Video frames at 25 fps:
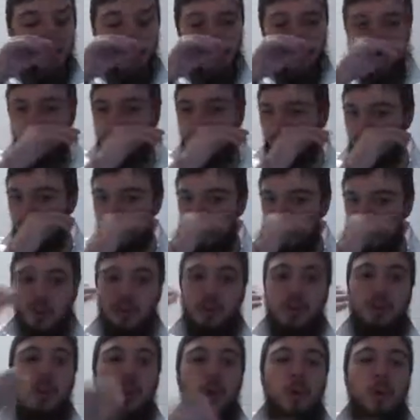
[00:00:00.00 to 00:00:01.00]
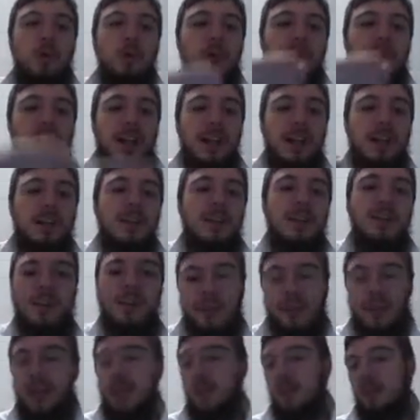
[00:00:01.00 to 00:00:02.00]
something that we're told not to
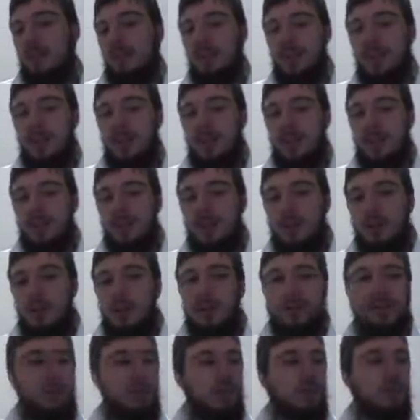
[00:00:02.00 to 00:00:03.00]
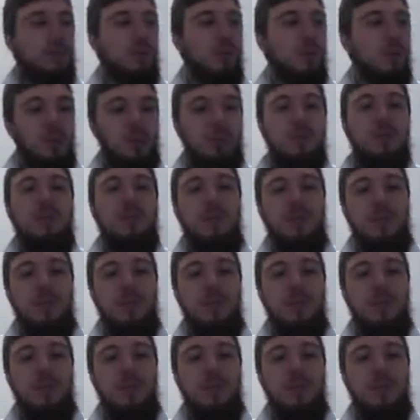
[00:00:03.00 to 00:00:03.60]
look at. Or we're told